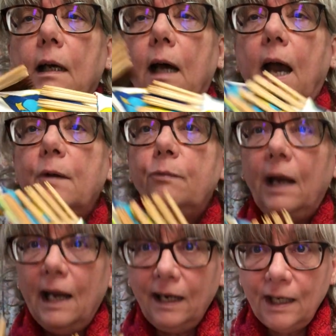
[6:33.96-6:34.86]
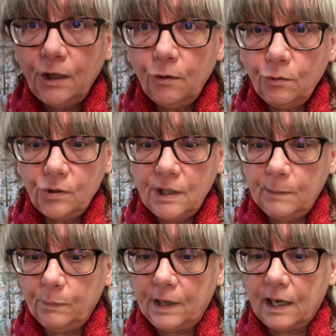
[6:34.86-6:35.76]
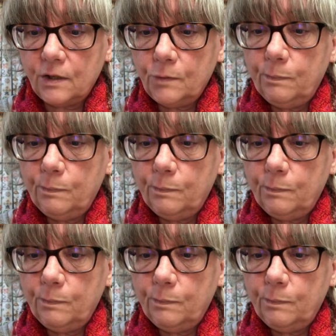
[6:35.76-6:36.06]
I rarely use DPNs,